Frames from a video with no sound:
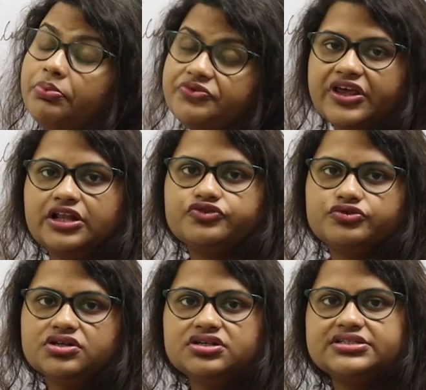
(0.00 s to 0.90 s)
sail
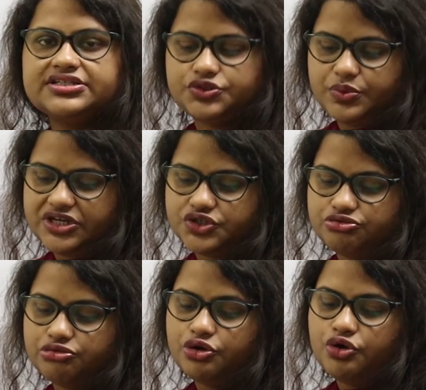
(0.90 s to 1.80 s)
through the
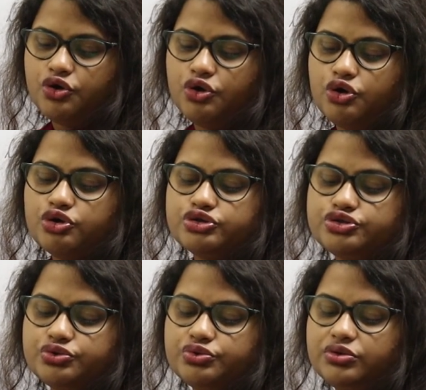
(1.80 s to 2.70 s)
situation.
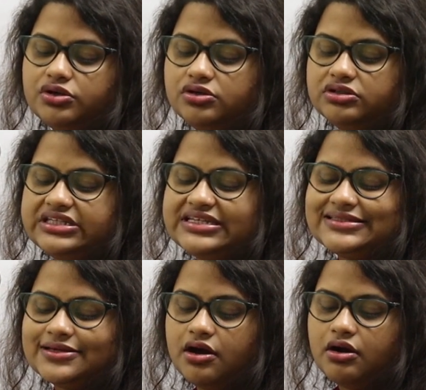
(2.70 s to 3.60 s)
So
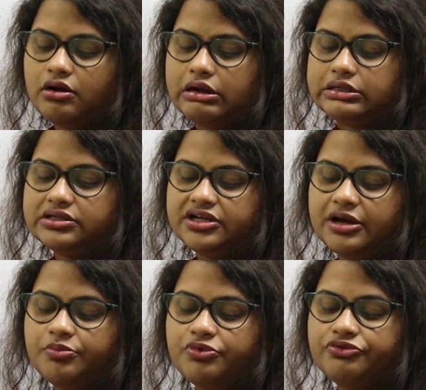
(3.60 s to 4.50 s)
these are a
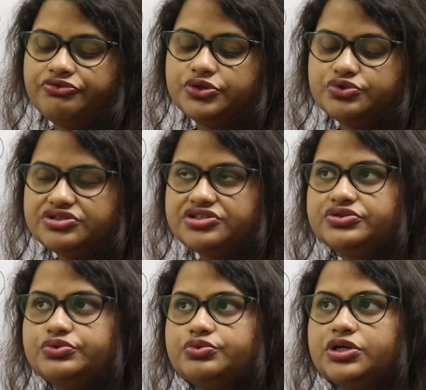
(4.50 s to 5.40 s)
number of
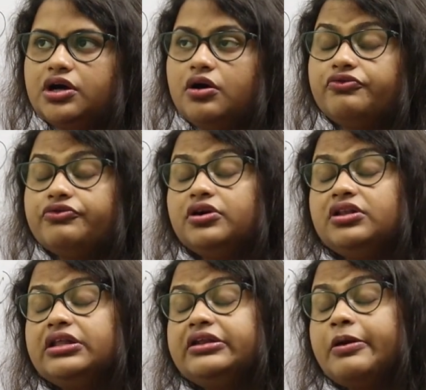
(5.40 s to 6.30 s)
uses
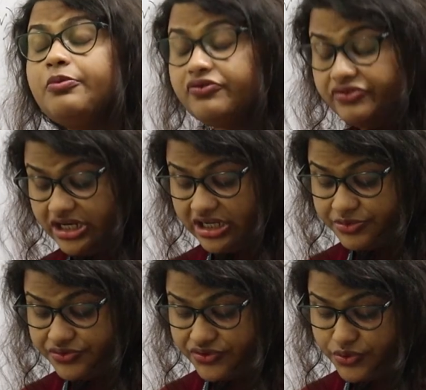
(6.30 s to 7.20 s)
of the number of
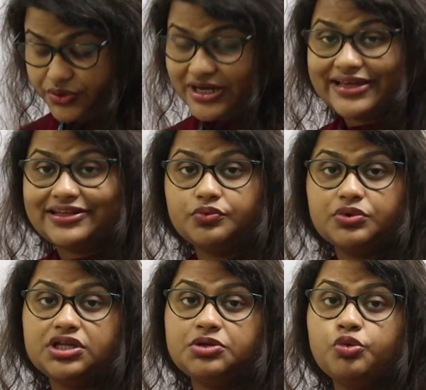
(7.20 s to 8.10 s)
idioms which we did. I think
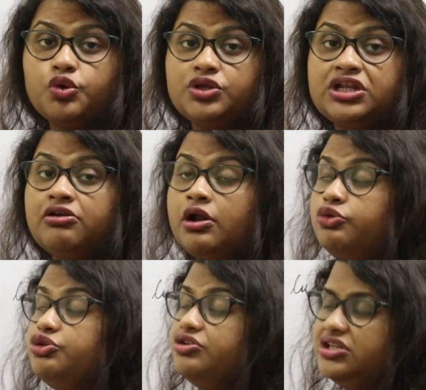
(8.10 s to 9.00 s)
we did more than
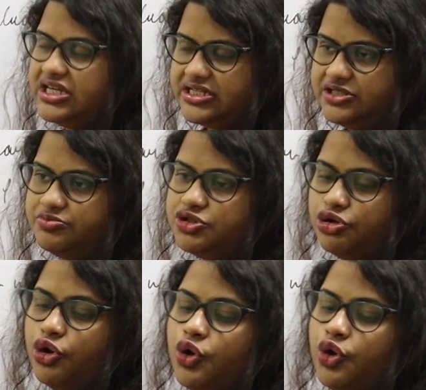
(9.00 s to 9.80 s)
around 30 idioms,